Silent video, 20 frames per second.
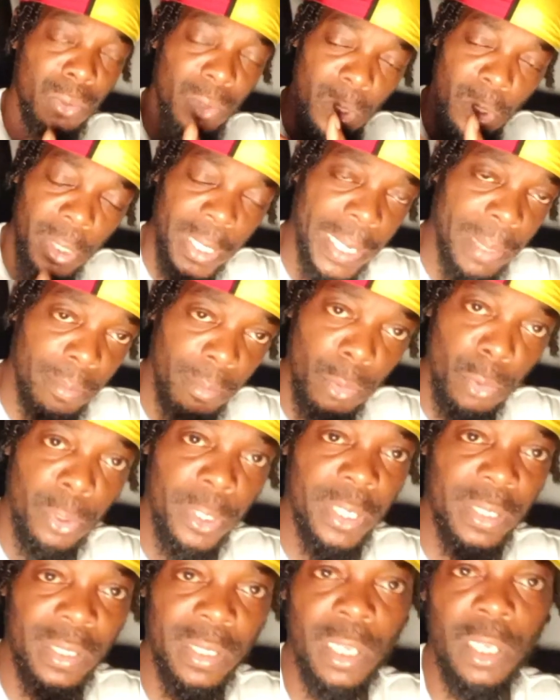look at Mook
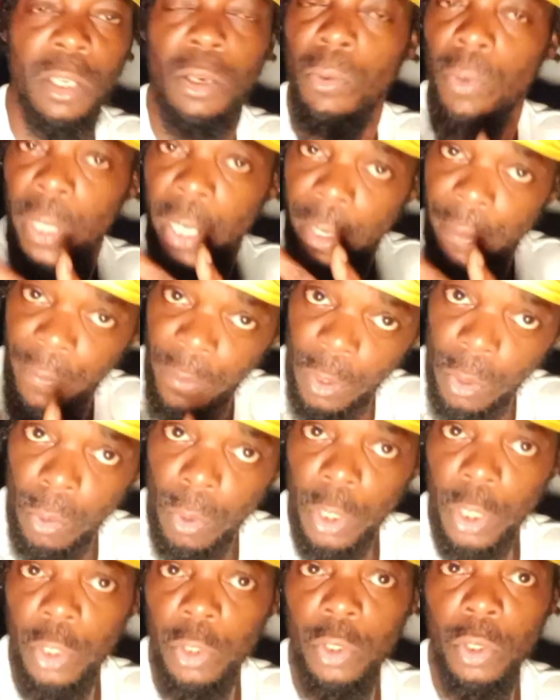and say, whatever you
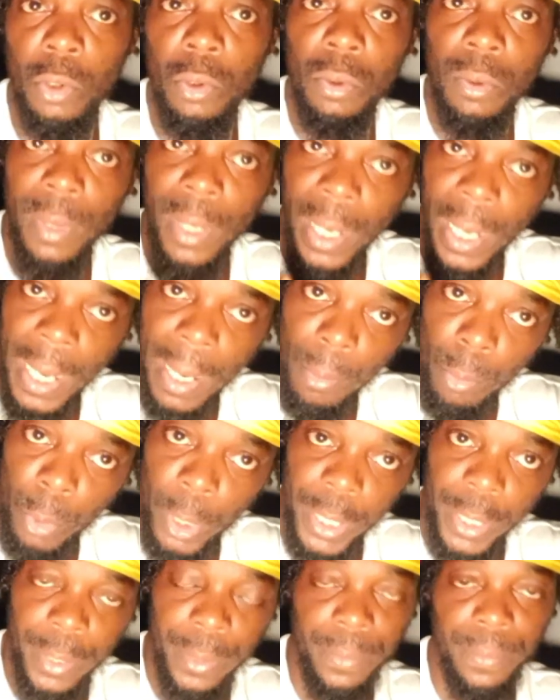want to do, I'm
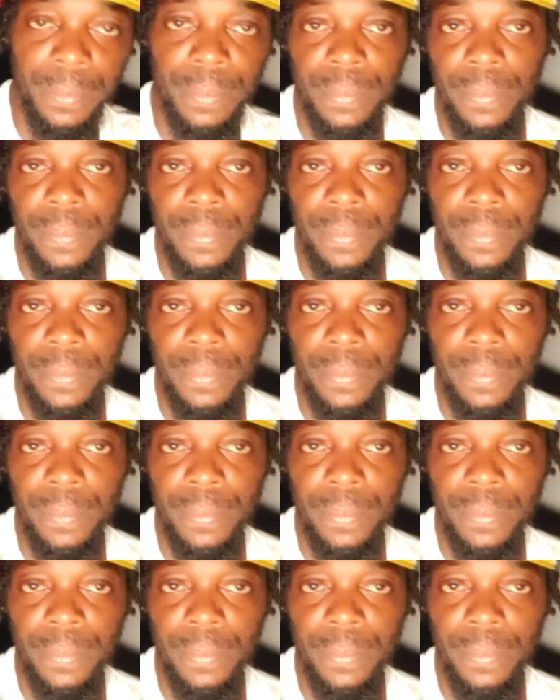with it.